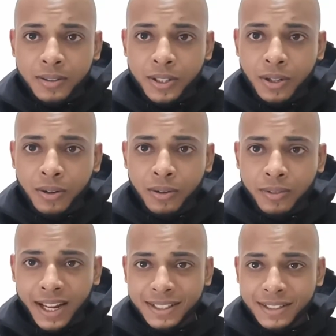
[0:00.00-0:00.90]
so
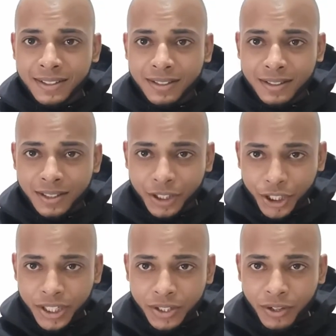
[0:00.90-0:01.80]
that's the
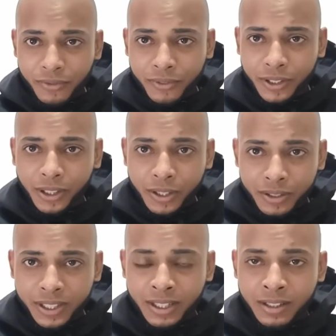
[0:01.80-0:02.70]
gist of
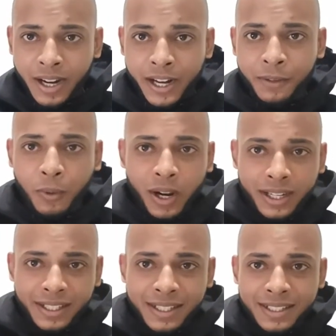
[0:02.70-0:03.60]
gluten and what
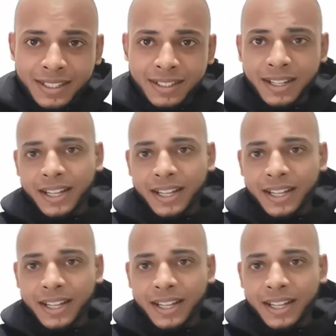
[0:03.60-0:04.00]
it is.